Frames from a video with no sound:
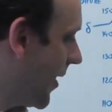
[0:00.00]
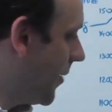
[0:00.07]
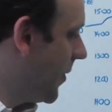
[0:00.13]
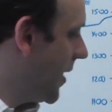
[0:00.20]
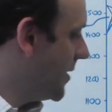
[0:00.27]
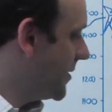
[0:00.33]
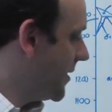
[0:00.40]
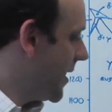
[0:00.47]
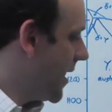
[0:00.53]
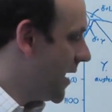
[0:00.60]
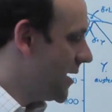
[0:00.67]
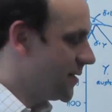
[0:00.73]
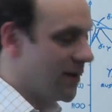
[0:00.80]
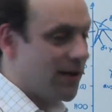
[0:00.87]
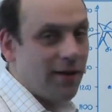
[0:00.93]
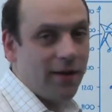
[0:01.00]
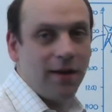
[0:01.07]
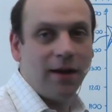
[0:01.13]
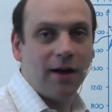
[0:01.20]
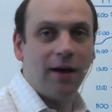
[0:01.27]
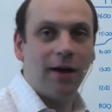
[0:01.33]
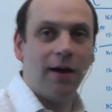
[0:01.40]
that means it has a,
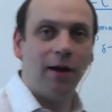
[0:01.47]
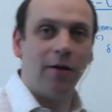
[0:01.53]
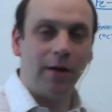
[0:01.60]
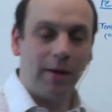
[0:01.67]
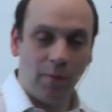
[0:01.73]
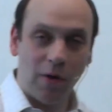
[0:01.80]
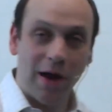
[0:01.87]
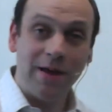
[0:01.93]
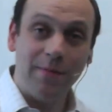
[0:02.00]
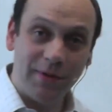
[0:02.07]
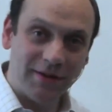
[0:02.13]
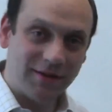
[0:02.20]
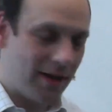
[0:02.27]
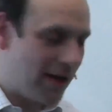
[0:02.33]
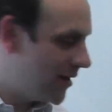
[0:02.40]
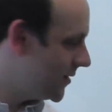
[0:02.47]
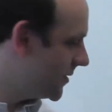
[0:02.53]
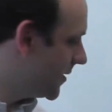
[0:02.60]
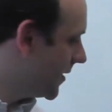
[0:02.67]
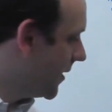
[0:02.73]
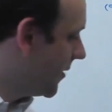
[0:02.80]
a, a in weight percent,